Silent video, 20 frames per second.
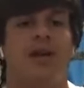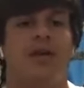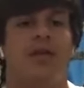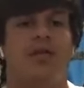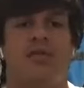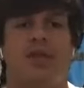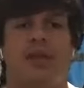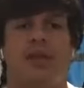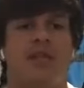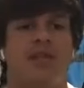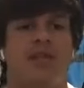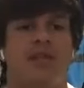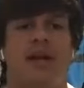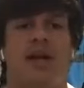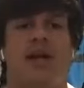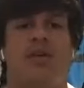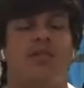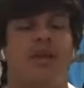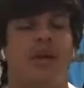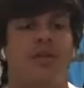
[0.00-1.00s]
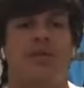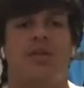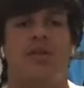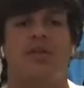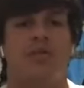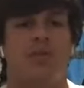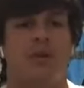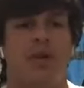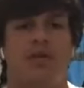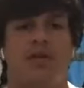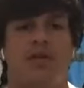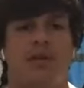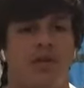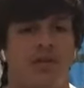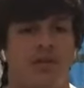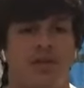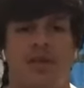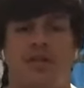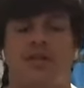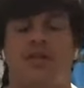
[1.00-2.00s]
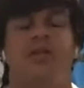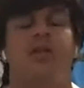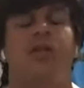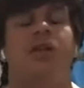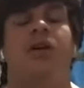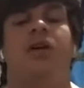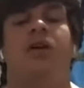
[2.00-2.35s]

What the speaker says: knows the ins and outs. Same with his brother, Coach Hutch.